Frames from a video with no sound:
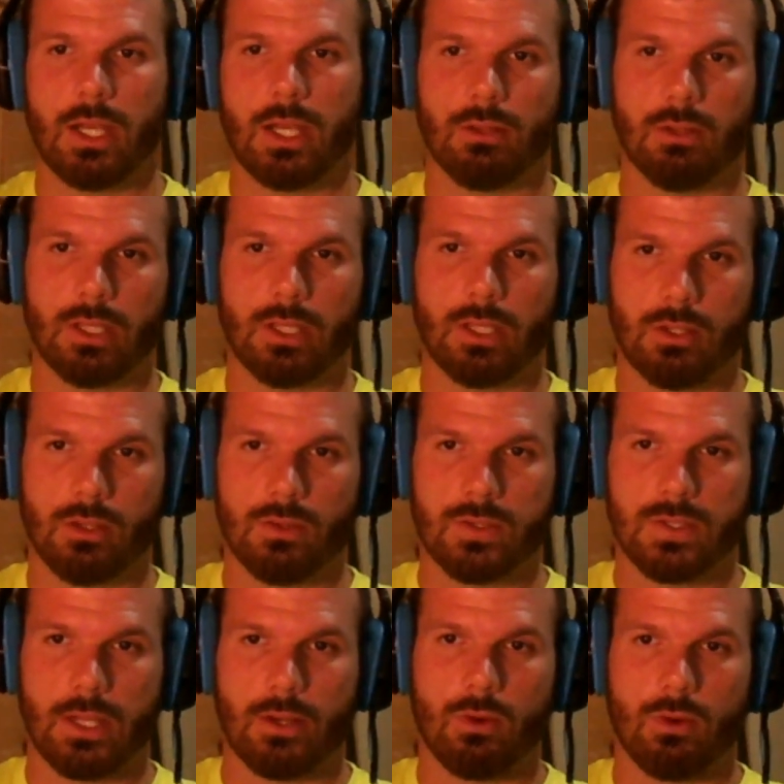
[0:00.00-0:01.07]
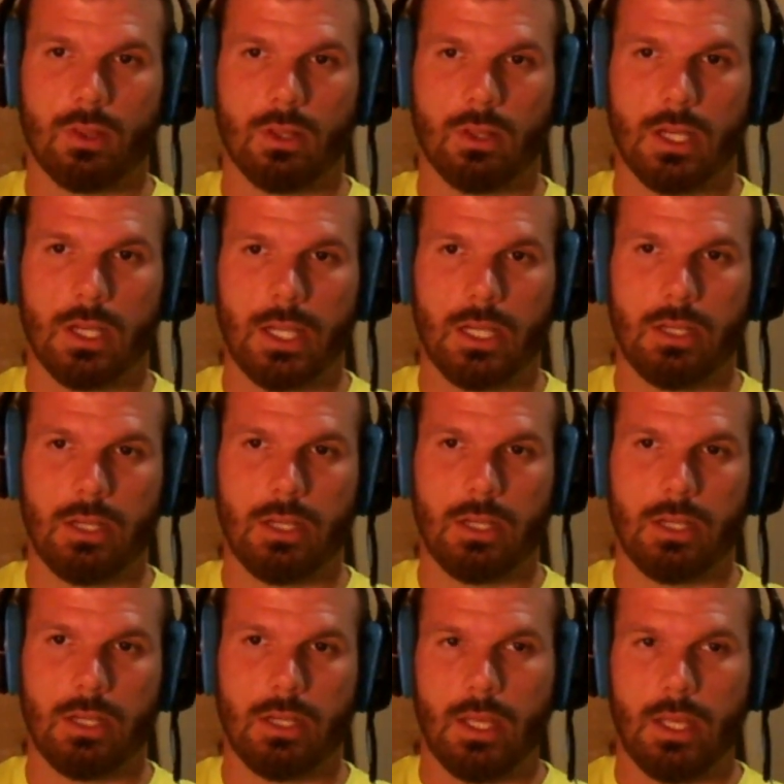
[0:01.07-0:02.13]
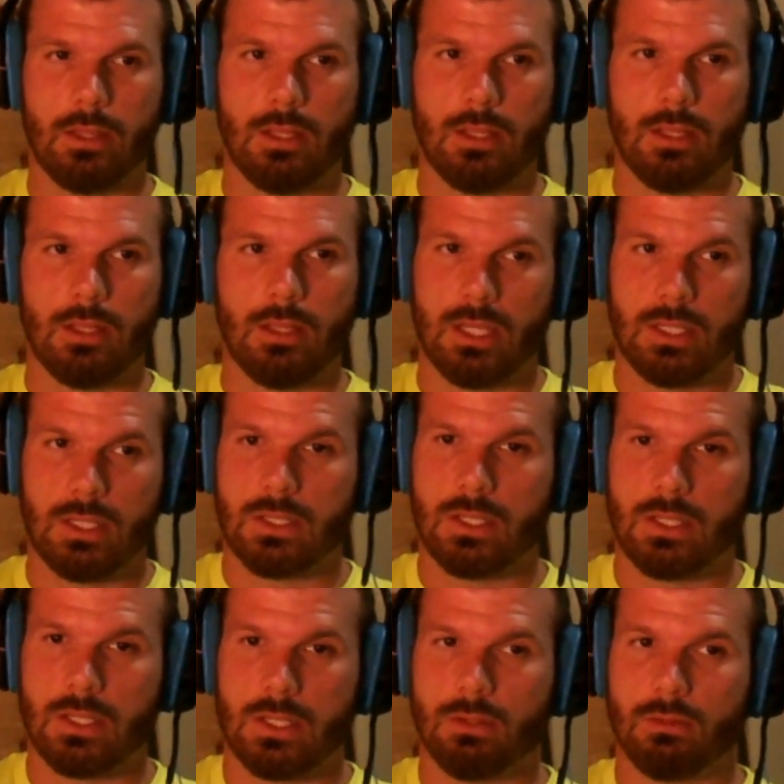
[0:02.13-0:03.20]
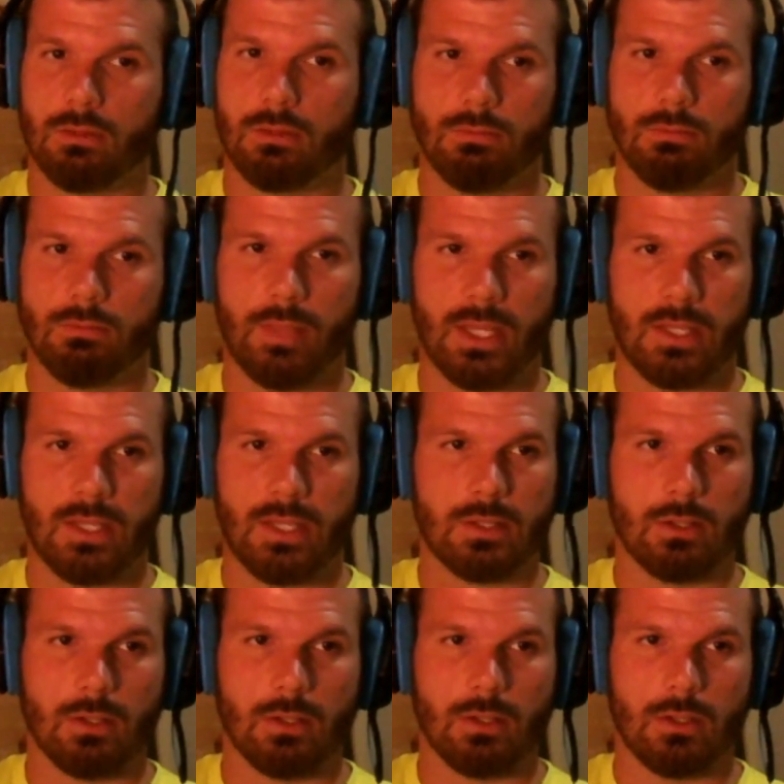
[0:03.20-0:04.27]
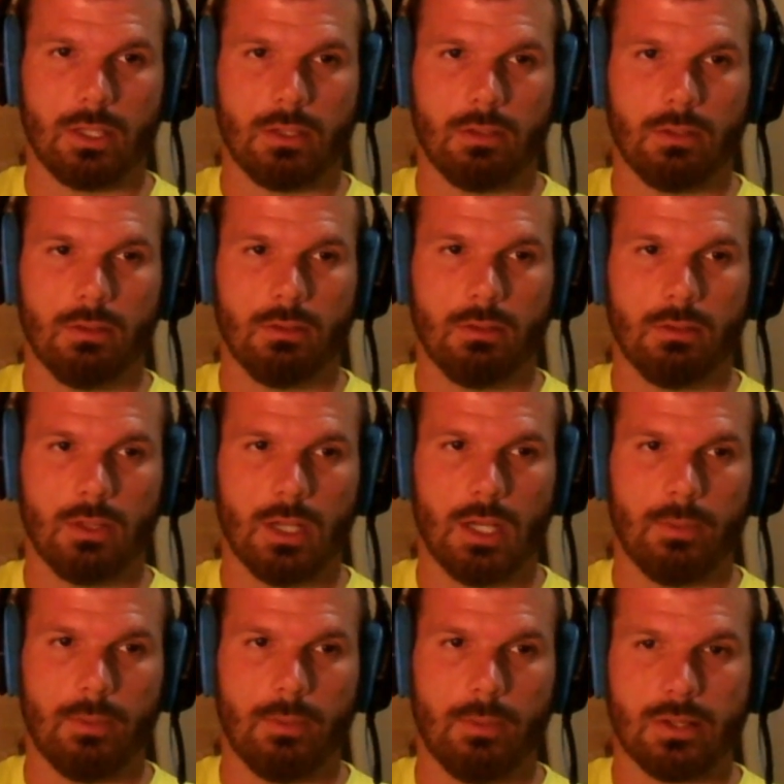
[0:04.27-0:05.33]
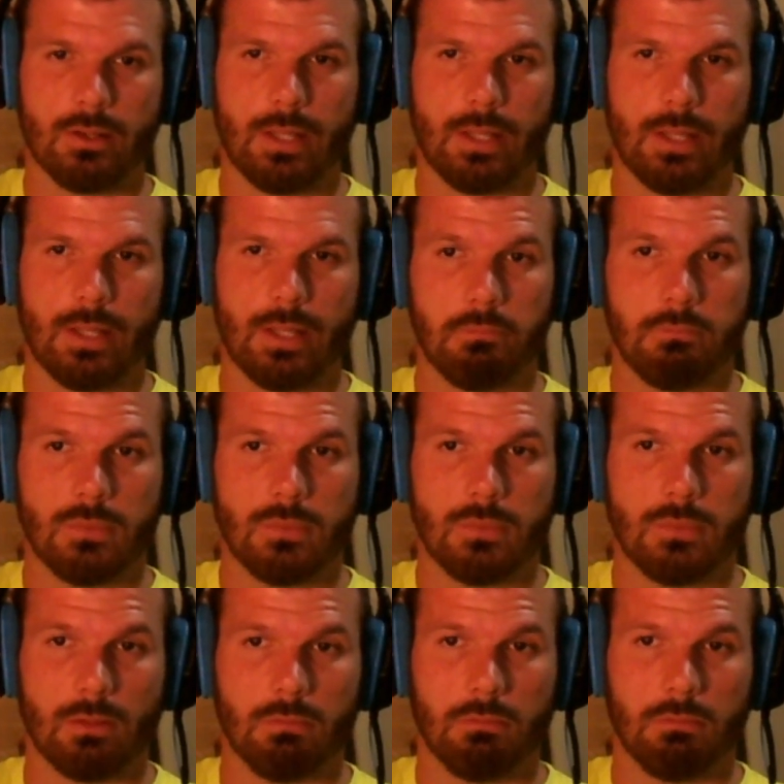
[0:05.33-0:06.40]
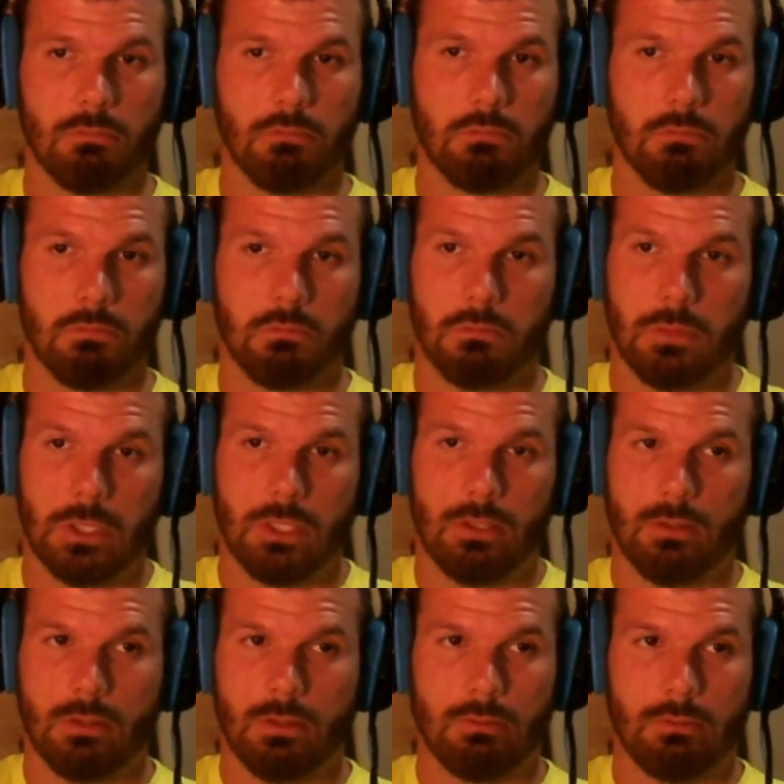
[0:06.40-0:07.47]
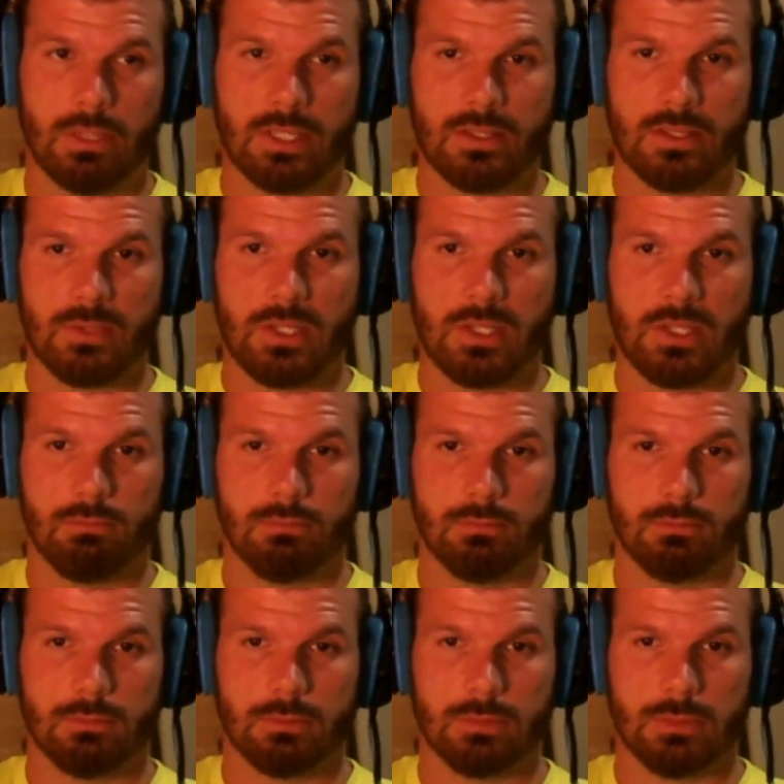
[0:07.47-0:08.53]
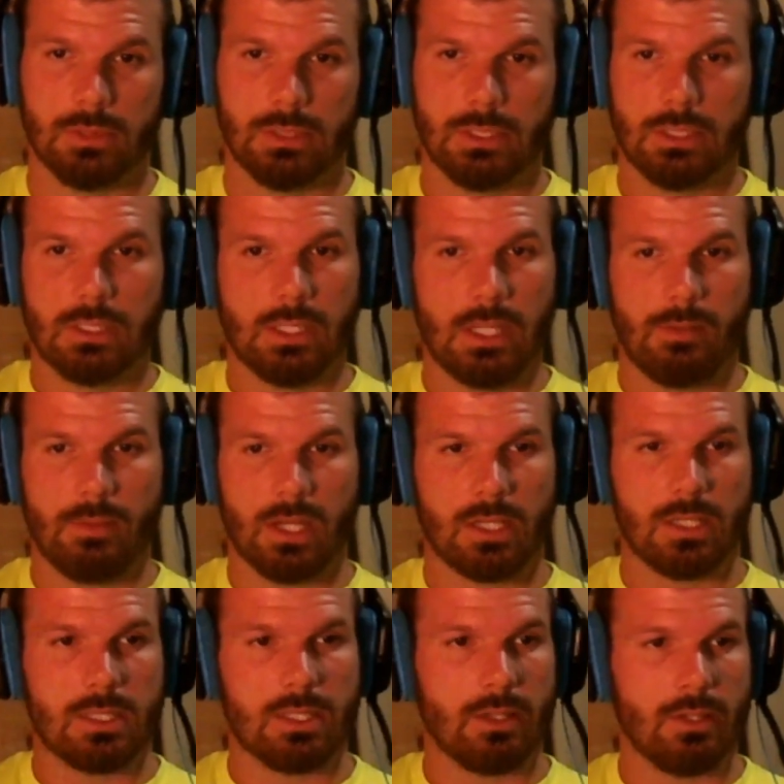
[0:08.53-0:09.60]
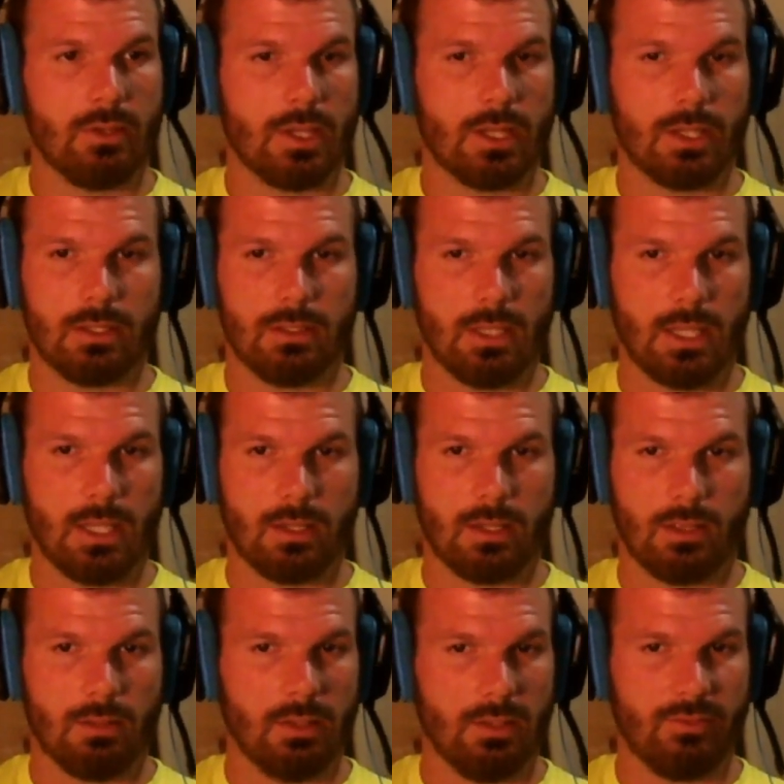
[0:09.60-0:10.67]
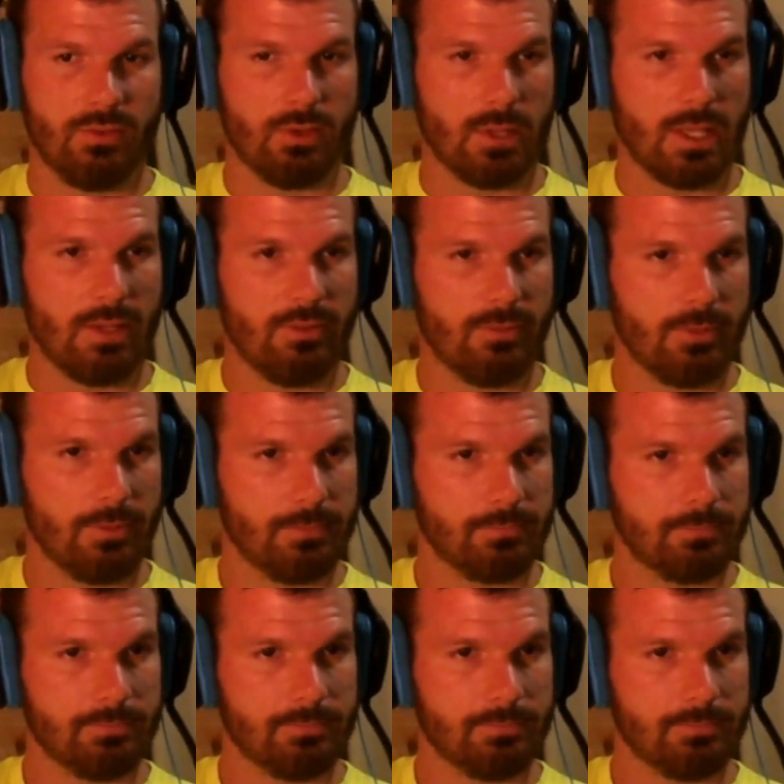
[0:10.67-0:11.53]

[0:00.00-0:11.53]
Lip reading: I'd look at the notes that are online, and then make a decision based on that. So that's up to you. I'm not going to tell you how to live your life.